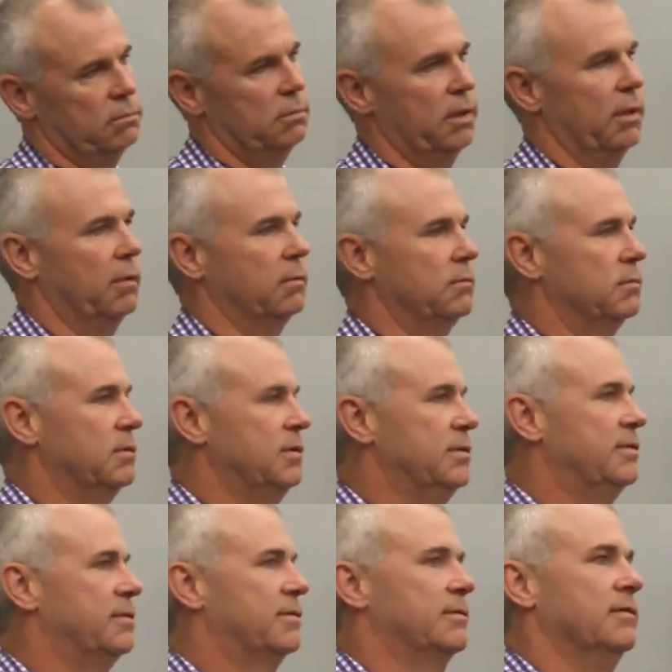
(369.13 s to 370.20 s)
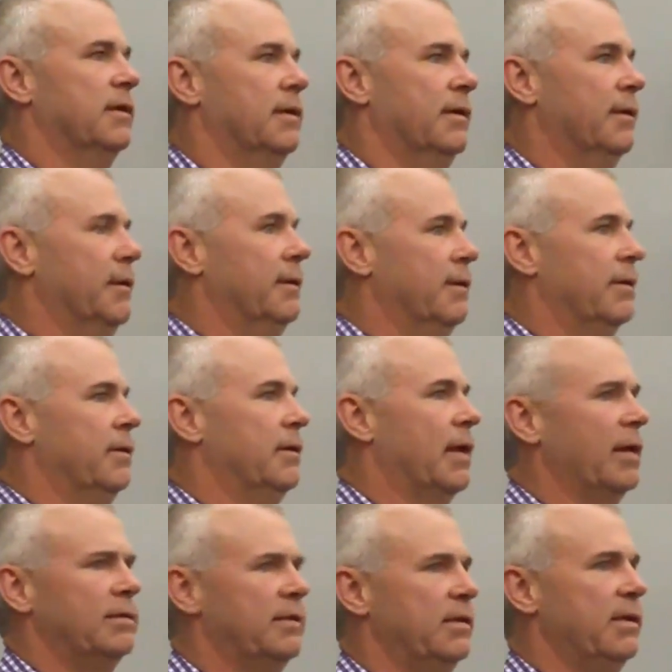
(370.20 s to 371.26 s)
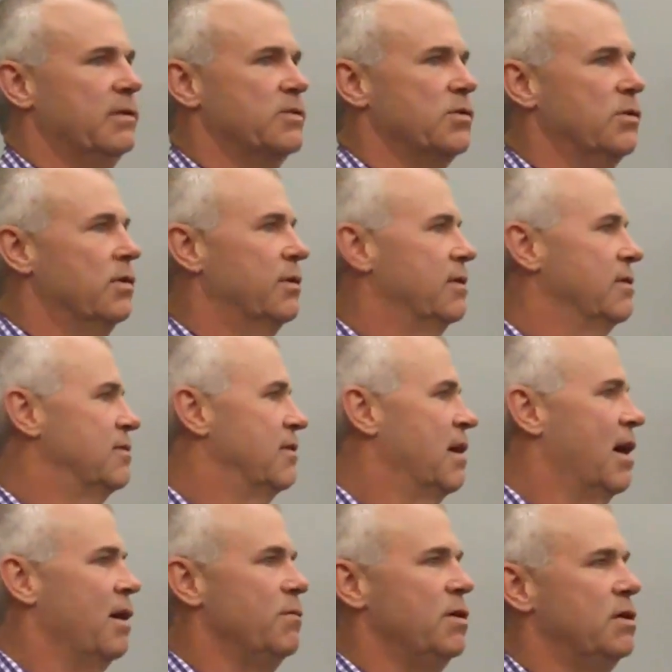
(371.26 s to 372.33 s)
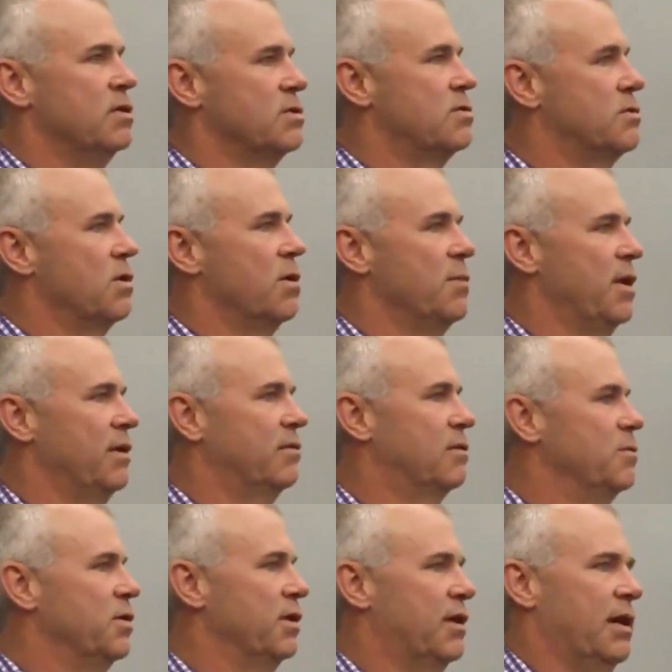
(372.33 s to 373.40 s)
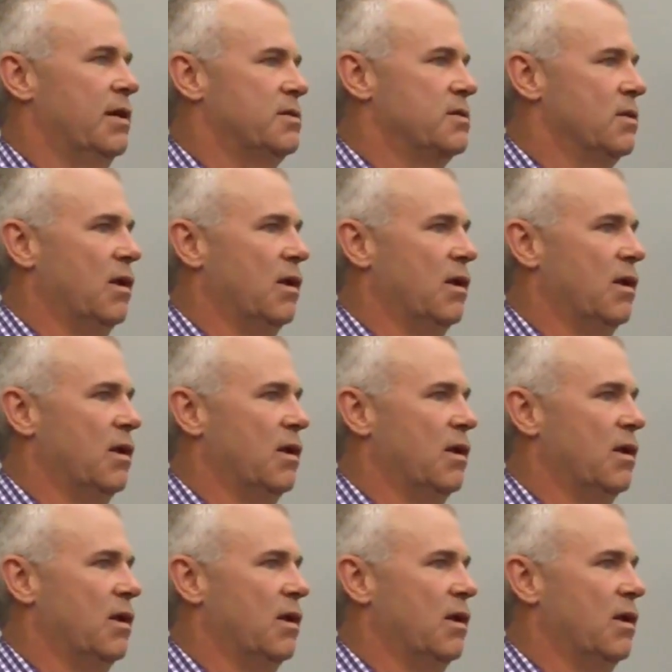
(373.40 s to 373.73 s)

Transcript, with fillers: you know, he's nineteen years old at this time, he just terminates communication.